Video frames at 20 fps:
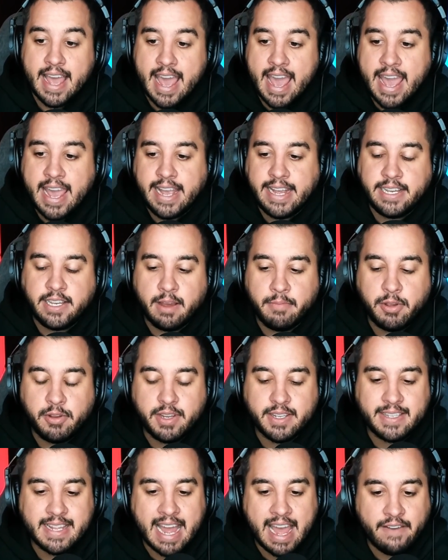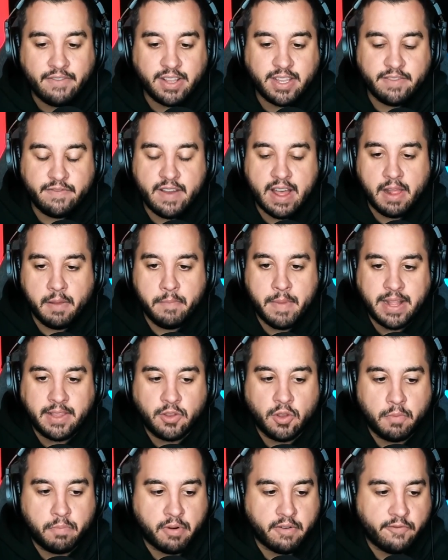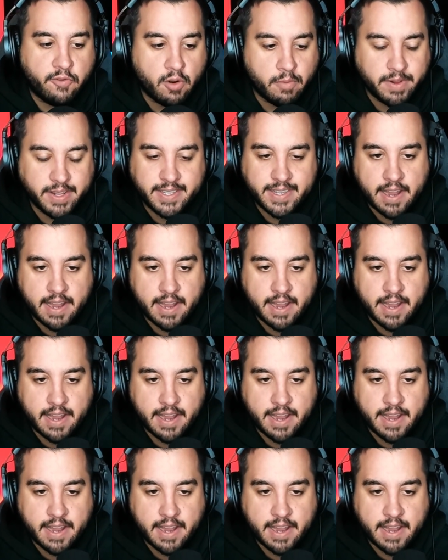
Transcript: AEW does not have a developmental performance